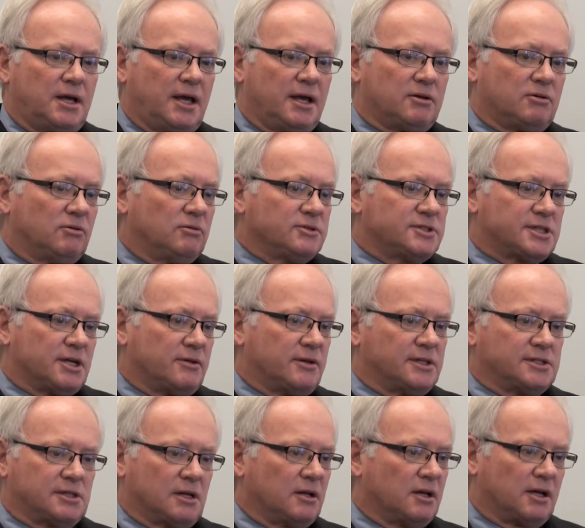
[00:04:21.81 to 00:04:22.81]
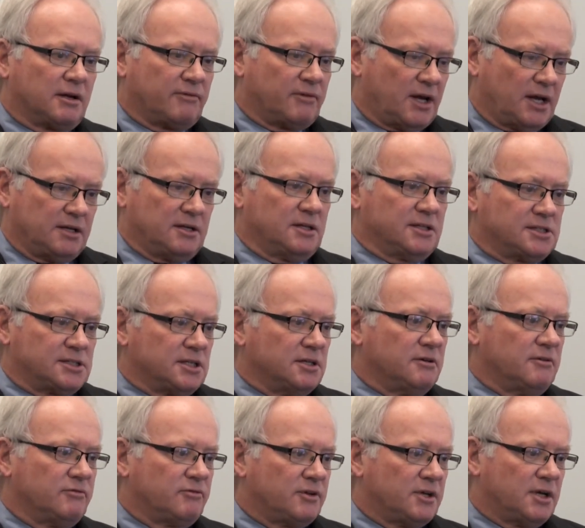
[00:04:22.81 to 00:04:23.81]
And also there's a lot of
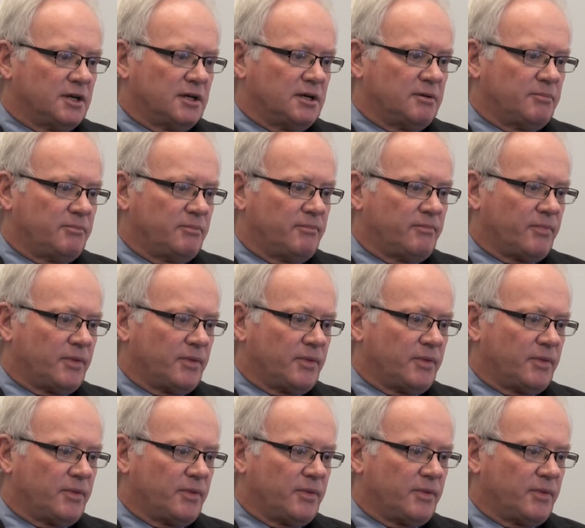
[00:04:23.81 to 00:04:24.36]
underserved